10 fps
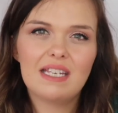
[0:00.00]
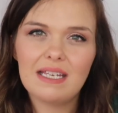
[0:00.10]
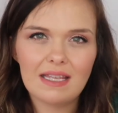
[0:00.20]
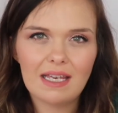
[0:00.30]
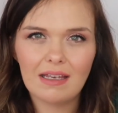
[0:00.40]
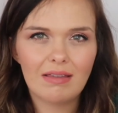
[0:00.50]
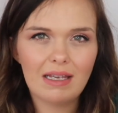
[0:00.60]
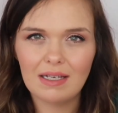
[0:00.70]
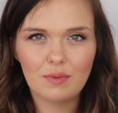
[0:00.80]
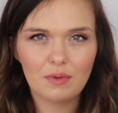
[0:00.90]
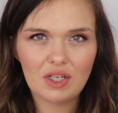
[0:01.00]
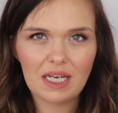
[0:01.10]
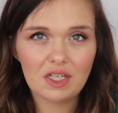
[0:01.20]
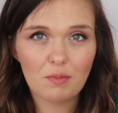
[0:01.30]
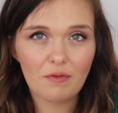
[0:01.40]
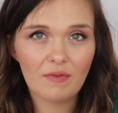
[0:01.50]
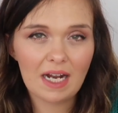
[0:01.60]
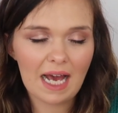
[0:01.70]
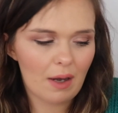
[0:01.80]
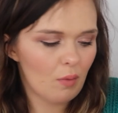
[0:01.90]
teething, things will change, but for
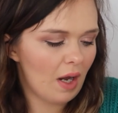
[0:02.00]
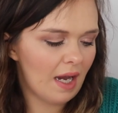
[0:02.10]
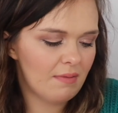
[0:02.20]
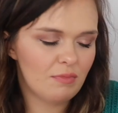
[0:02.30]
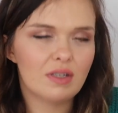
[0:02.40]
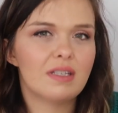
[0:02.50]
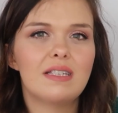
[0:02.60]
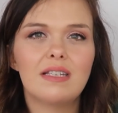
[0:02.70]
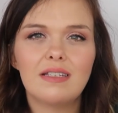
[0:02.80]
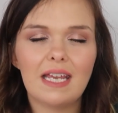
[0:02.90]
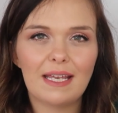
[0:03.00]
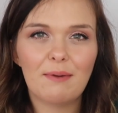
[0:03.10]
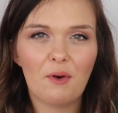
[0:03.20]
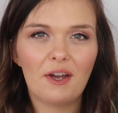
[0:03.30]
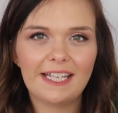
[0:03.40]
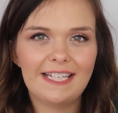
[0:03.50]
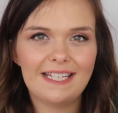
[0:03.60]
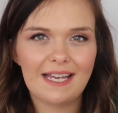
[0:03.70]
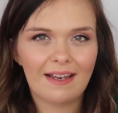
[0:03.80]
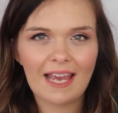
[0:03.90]
now I'm just taking what I
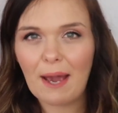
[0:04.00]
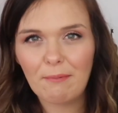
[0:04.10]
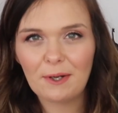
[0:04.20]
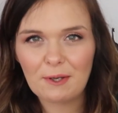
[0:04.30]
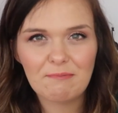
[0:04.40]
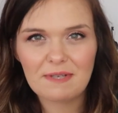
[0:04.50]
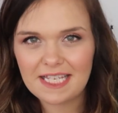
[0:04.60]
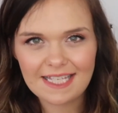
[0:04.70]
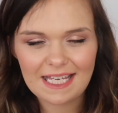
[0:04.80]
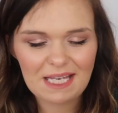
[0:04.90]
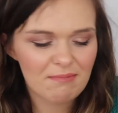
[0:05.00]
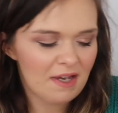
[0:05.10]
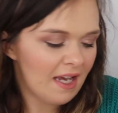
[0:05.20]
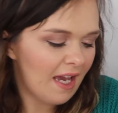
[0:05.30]
can get when it comes to sleep.